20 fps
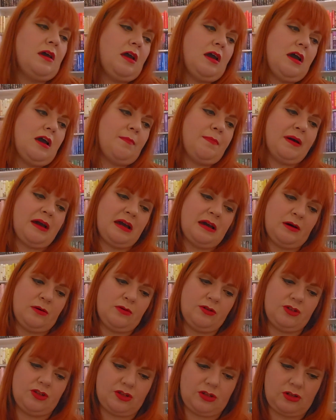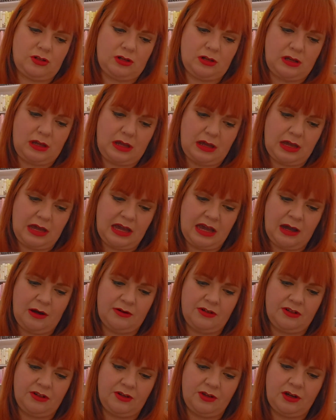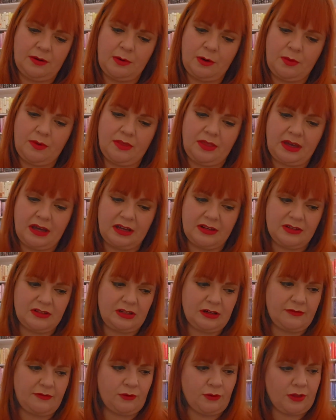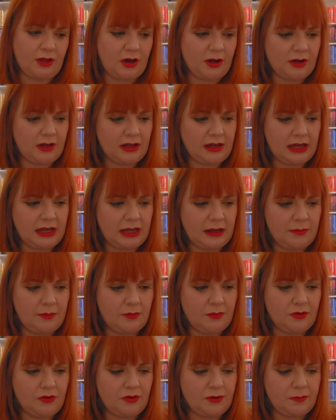about how did you come up with the idea for the Hunger Games.